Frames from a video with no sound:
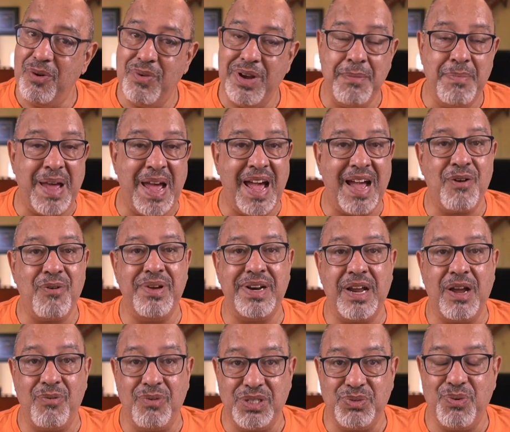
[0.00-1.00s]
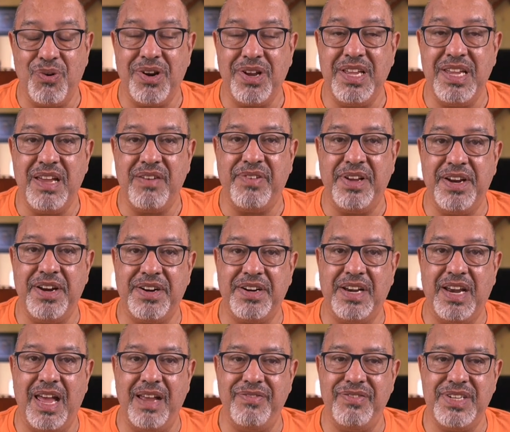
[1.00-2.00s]
back when I was working at Vallarta
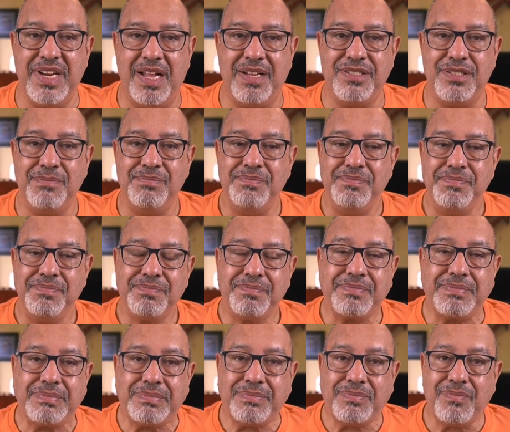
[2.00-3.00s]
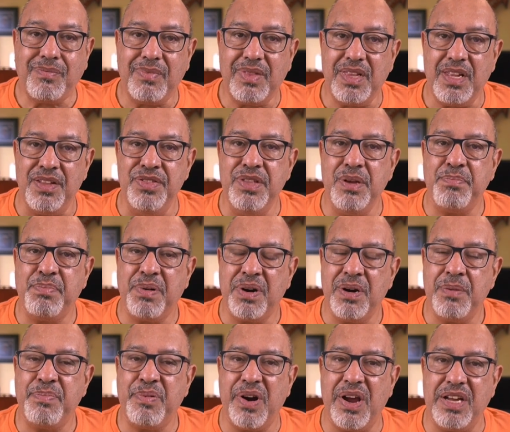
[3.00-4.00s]
Lifestyles, The
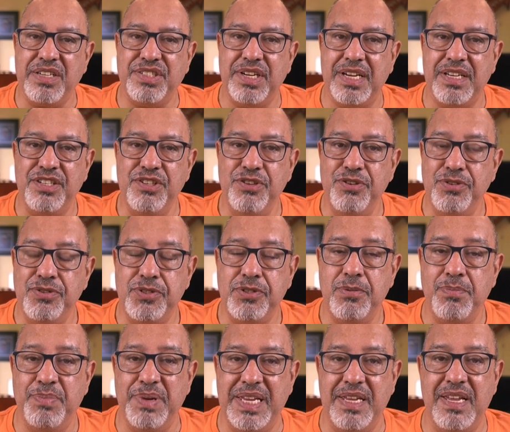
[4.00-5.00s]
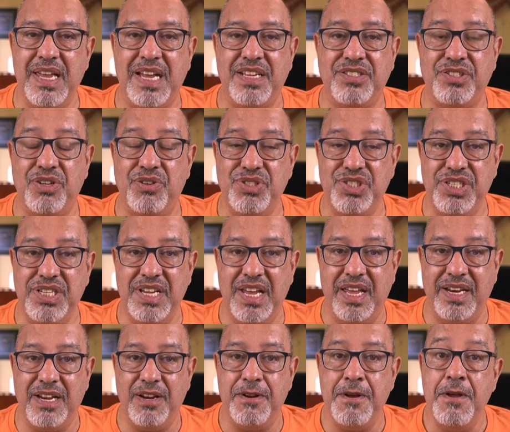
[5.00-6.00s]
Per project used to be
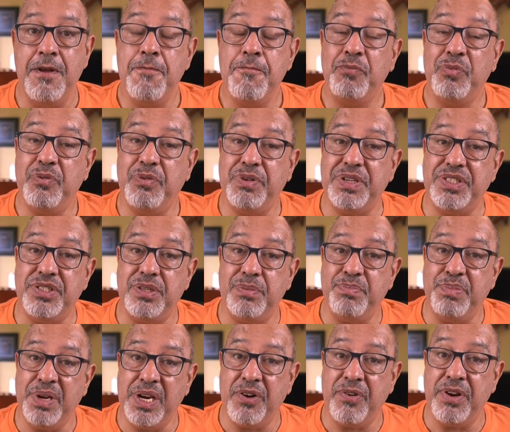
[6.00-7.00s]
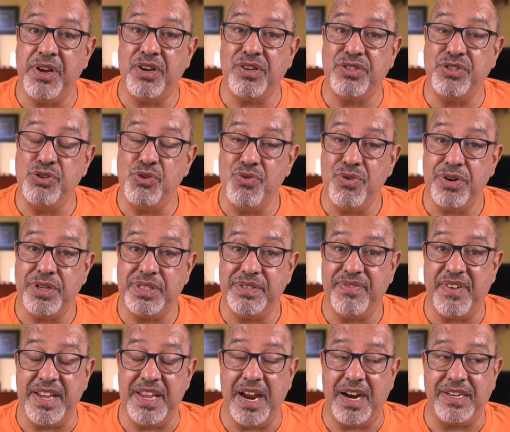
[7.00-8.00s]
associated with Superior Tours
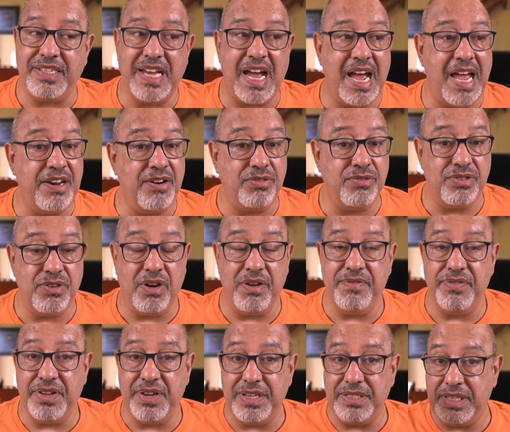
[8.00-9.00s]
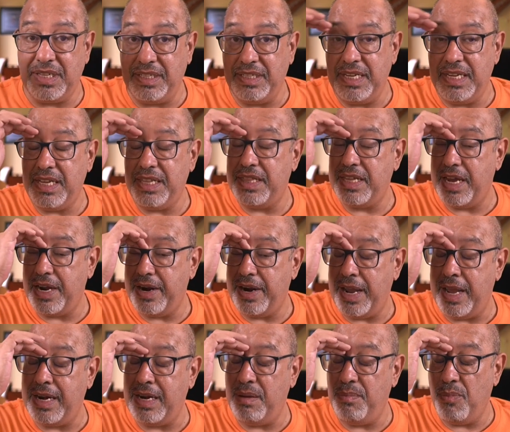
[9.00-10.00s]
Vallarta. I don't know if there's a link there
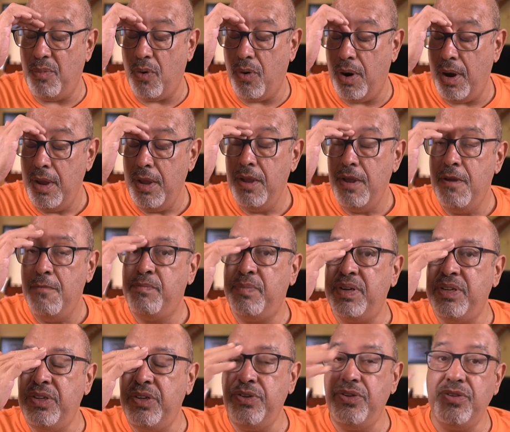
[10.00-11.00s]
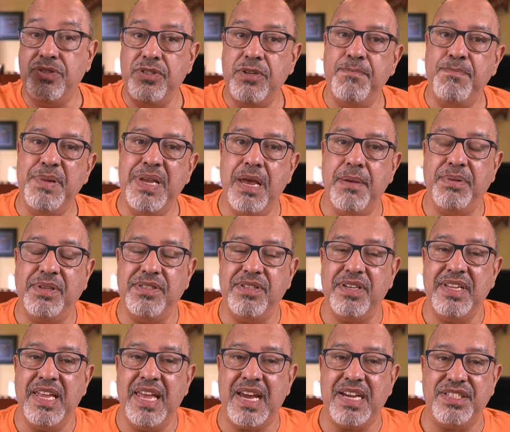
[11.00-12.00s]
anymore, but you used to be able to
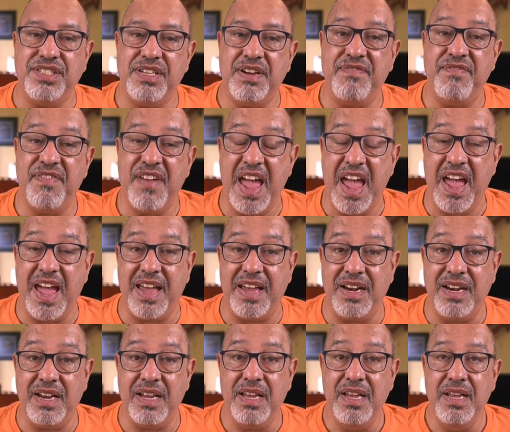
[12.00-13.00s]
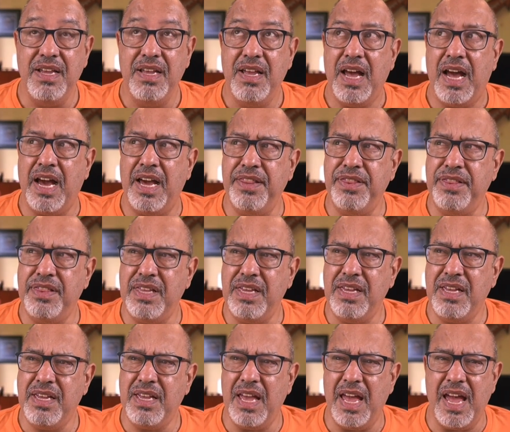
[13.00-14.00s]
catch a van, I
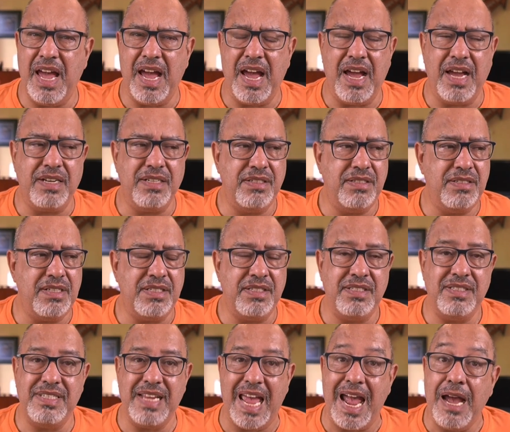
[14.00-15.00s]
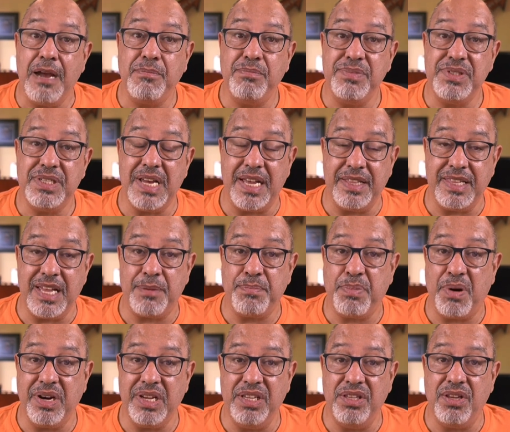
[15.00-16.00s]
think, at Sam's, at that
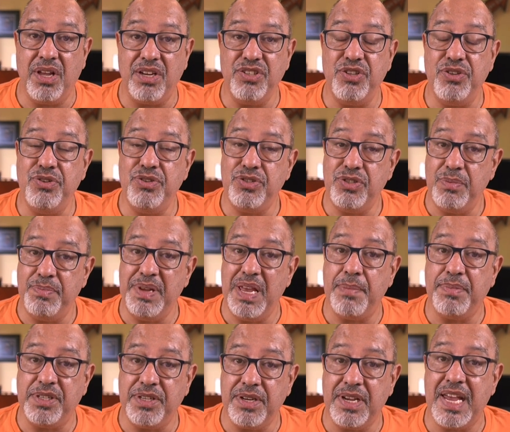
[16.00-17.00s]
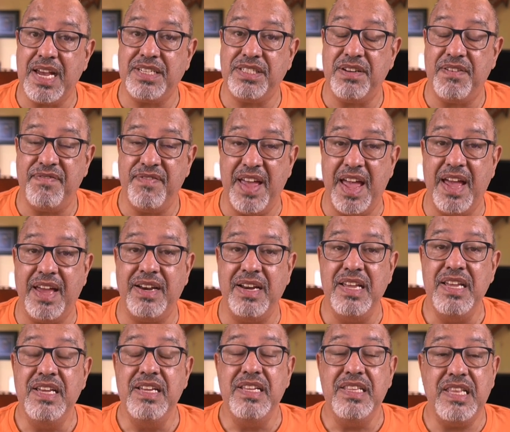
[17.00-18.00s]
parking lot. You used to be able to catch a van
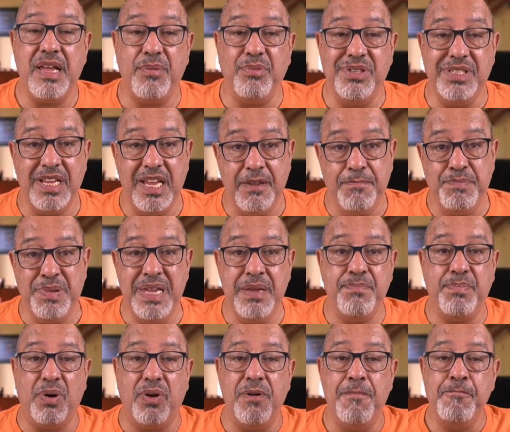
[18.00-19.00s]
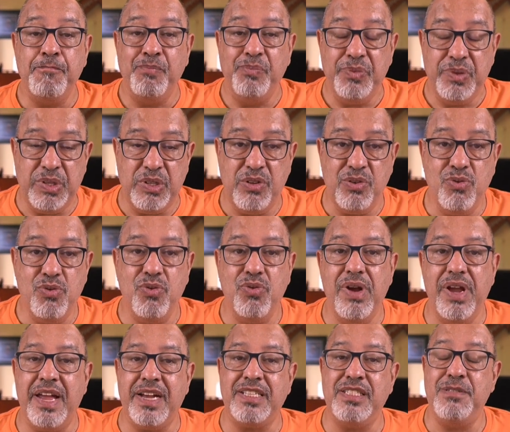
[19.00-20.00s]
that would take people to
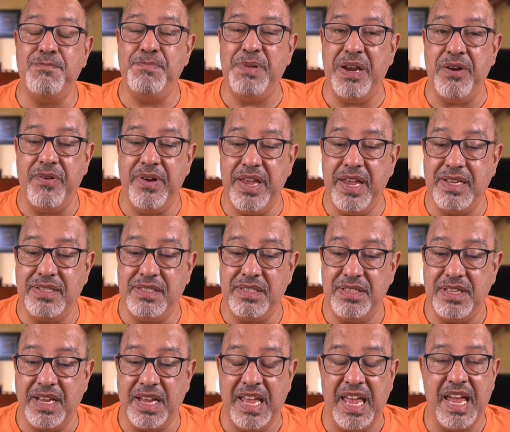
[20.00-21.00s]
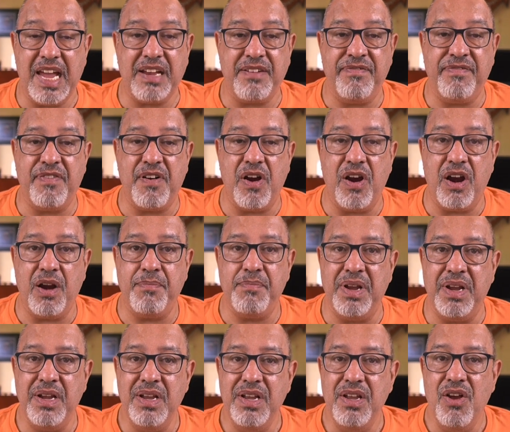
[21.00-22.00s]
experience the cat
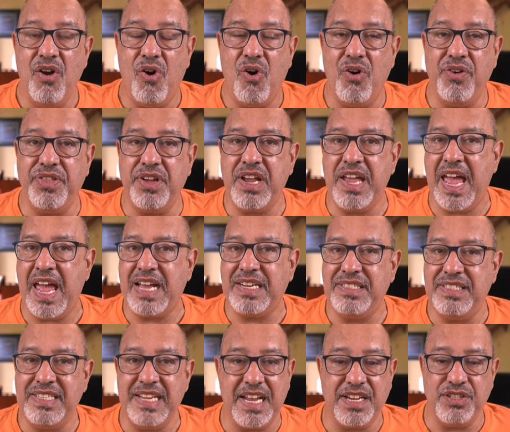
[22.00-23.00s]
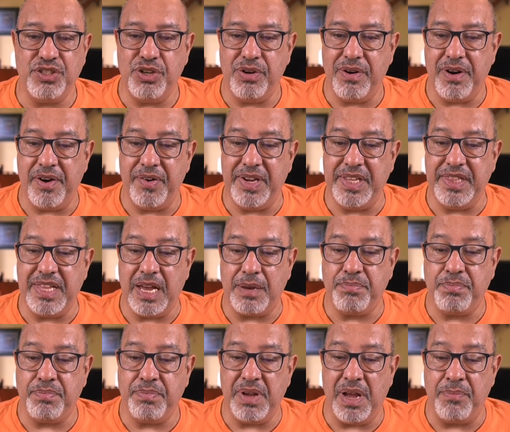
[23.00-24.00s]
farm or the cat sanctuary
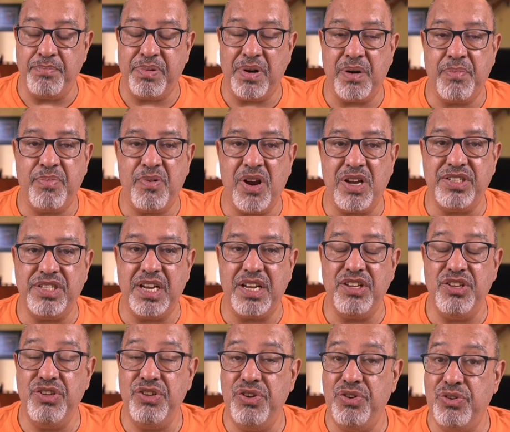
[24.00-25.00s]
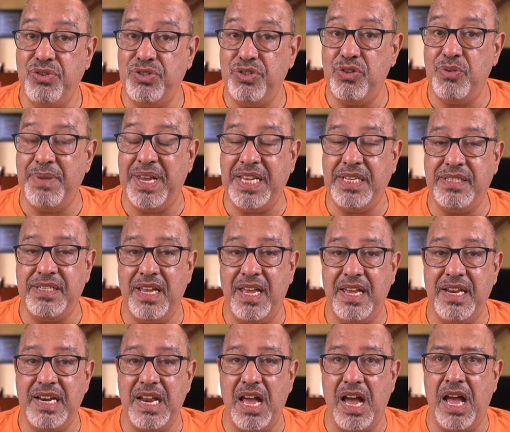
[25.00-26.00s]
that Per project used to
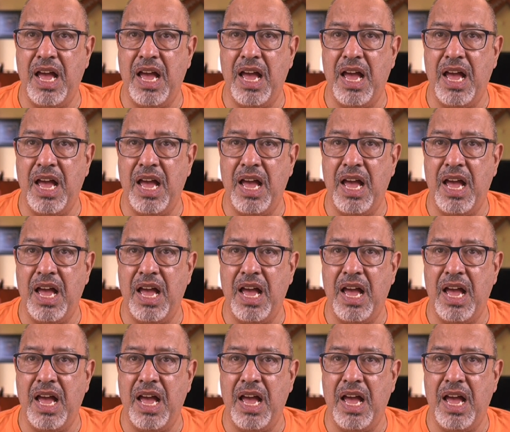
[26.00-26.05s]
maintain